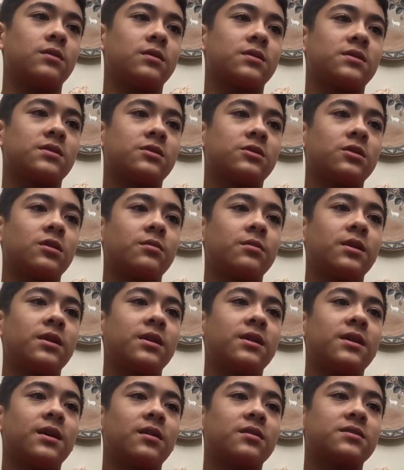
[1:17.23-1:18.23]
So
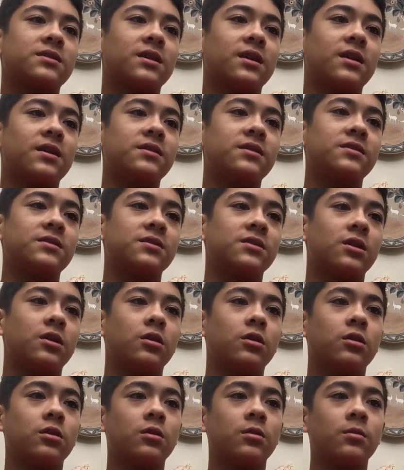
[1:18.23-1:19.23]
many downsides,
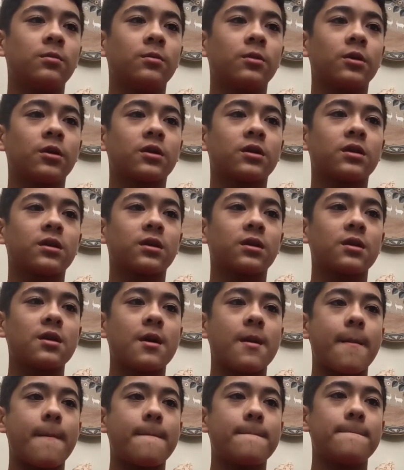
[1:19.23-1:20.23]
homework,
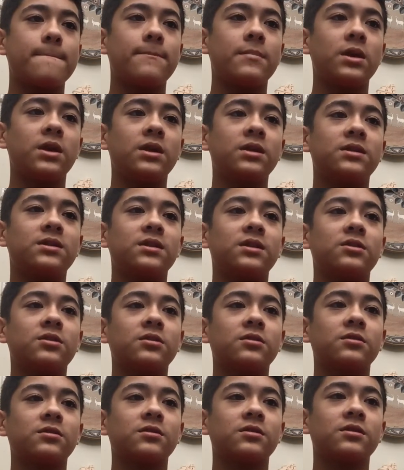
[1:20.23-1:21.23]
mean
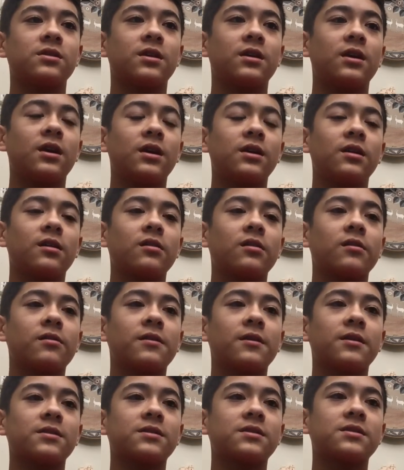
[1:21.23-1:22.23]
teachers, and other
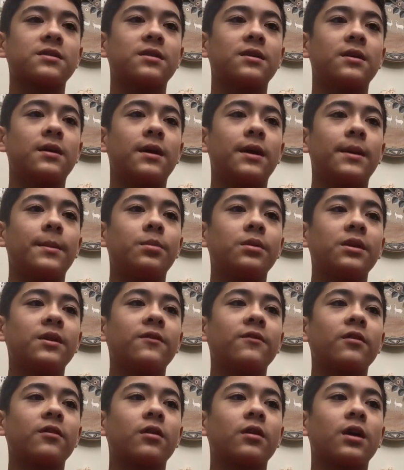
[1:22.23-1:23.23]
things.
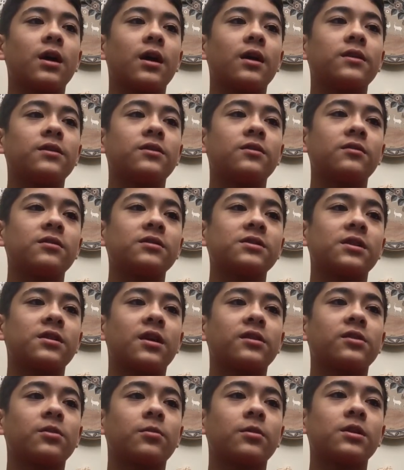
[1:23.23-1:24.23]
Believe it or not, those are
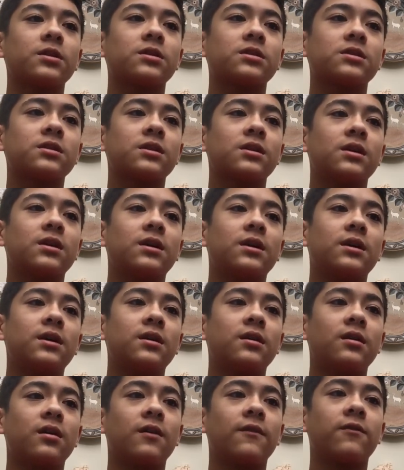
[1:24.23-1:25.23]
not the worst.
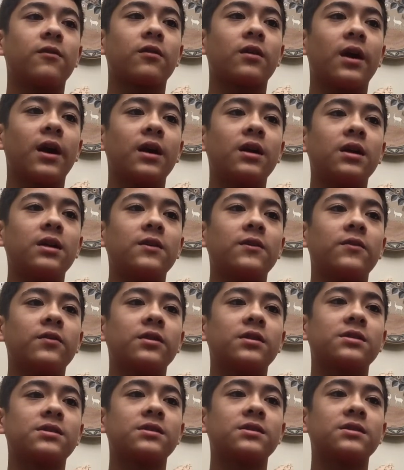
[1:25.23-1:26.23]
Here are a variety of
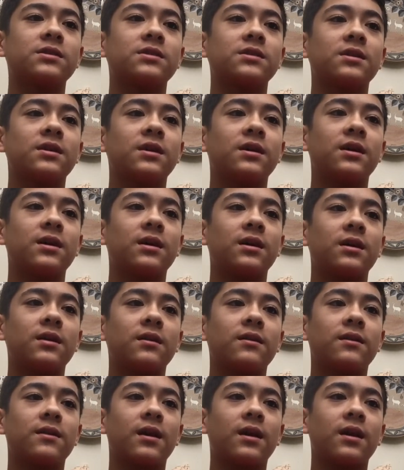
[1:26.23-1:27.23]
reasons
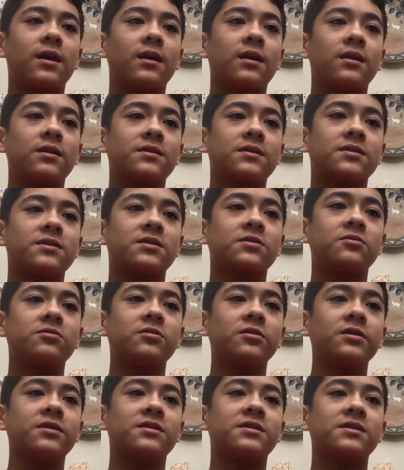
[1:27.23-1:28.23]
that
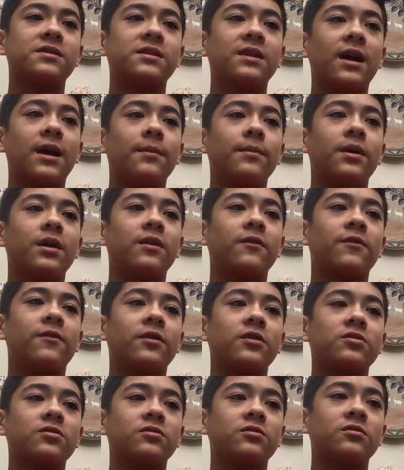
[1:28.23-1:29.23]
school is not
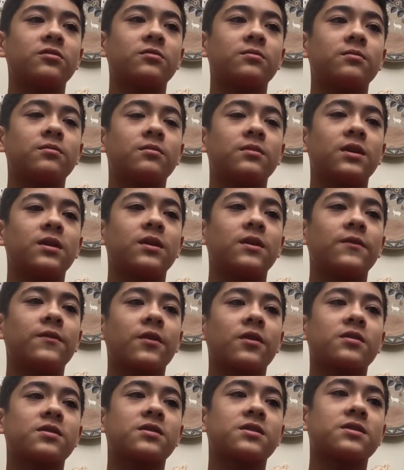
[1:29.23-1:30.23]
beneficial.
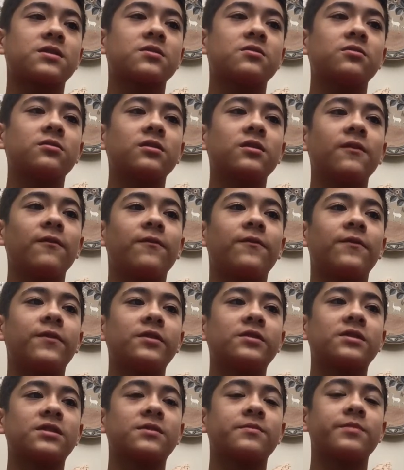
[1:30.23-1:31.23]
First, school
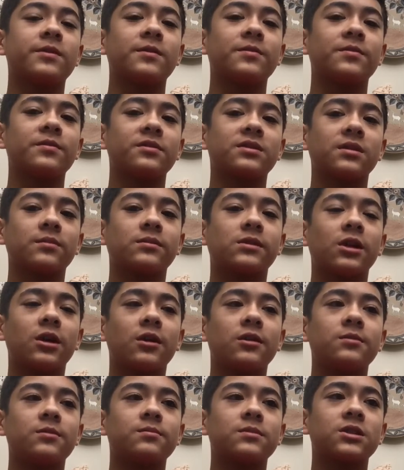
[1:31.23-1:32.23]
confuses people
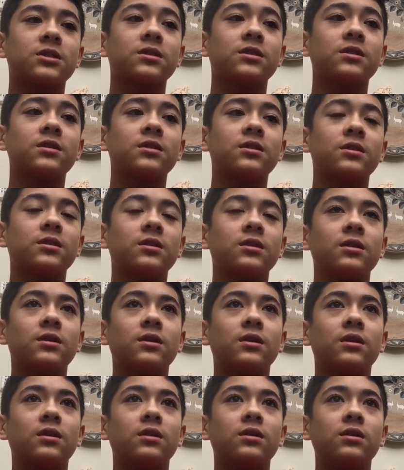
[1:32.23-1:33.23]
sometimes.
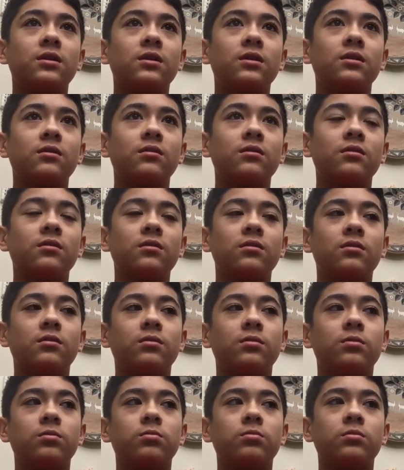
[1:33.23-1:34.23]

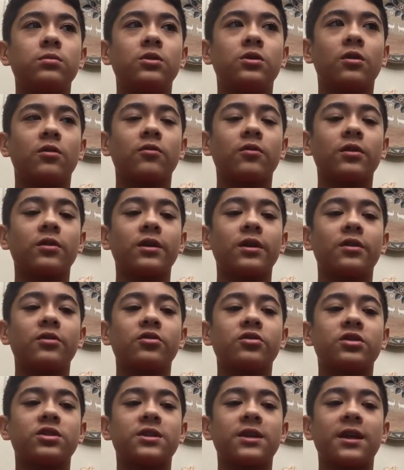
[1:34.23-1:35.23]
You don't really
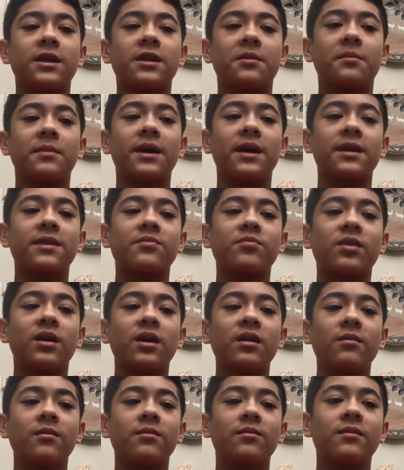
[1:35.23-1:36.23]
understand a math
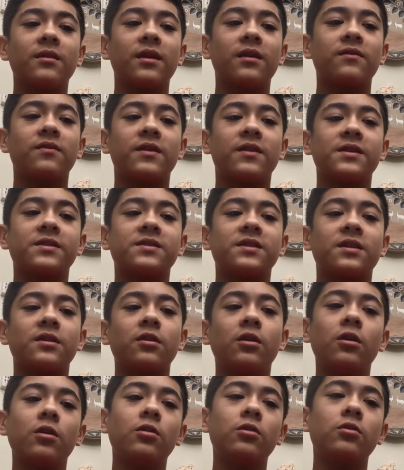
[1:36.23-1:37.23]
problem, they
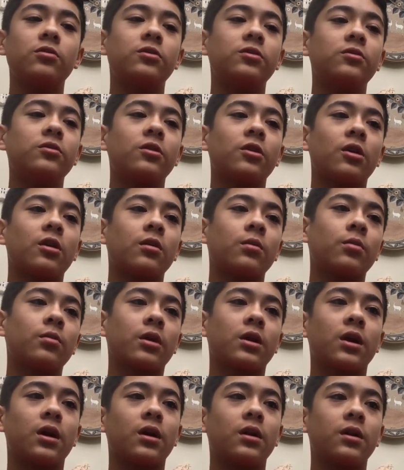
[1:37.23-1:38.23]
say, oh, do your
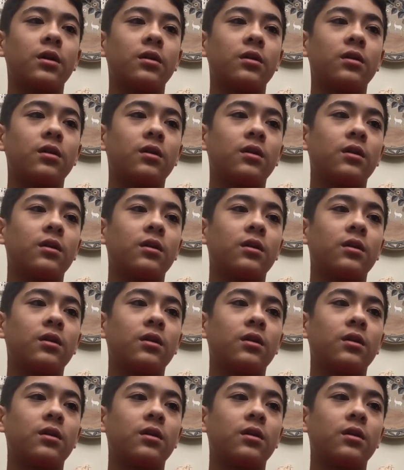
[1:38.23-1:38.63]
homework on it.